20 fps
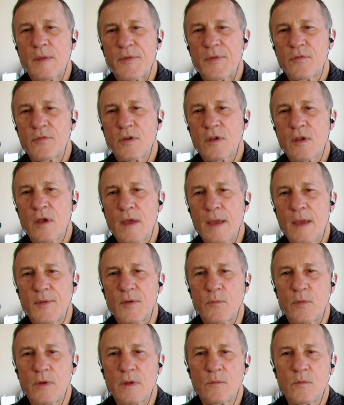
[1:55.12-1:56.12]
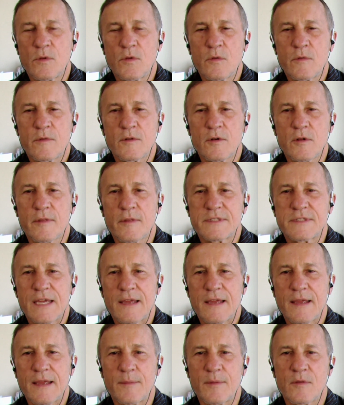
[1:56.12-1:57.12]
very common. We use it all the
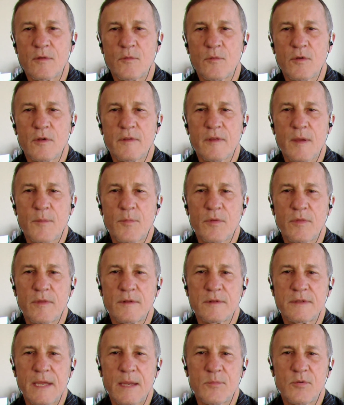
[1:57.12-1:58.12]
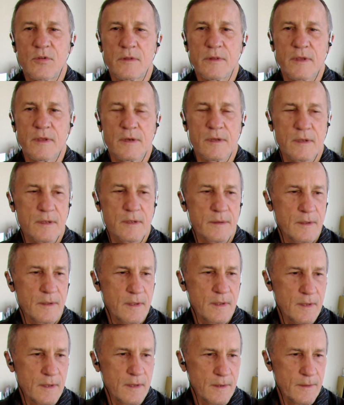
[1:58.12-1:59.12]
time. So for example, the table in
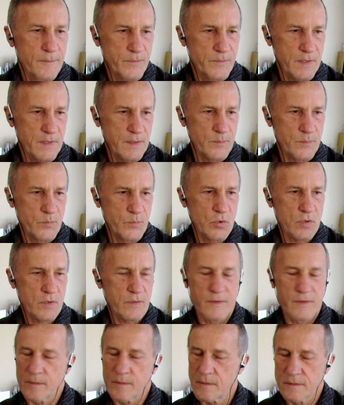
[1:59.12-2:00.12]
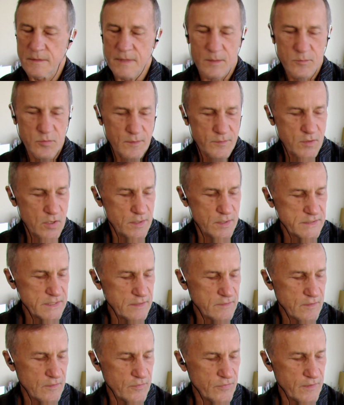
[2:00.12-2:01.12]
a book, the table of
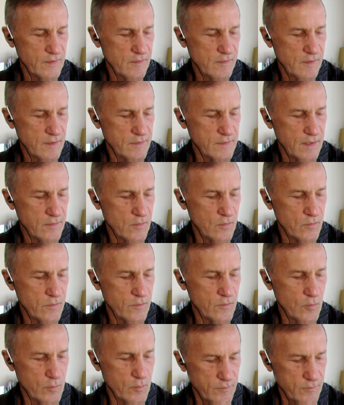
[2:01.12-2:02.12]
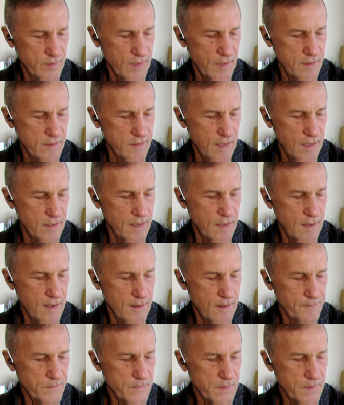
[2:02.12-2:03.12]
contents and things like that, they're sort of like that.
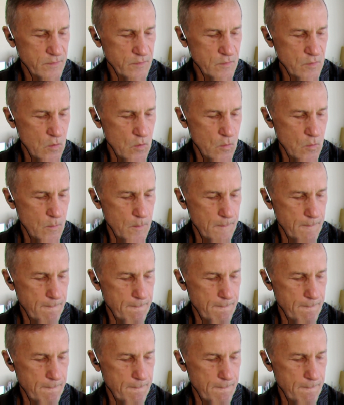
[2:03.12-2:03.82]
So